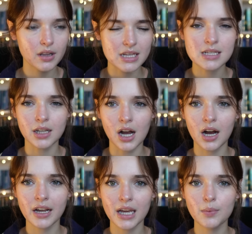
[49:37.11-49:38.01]
this
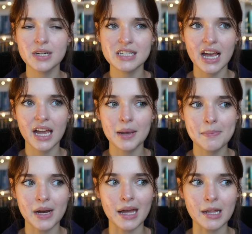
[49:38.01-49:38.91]
long in one day,
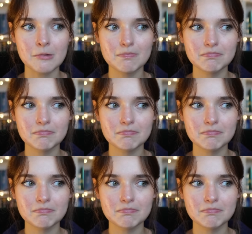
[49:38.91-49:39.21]
but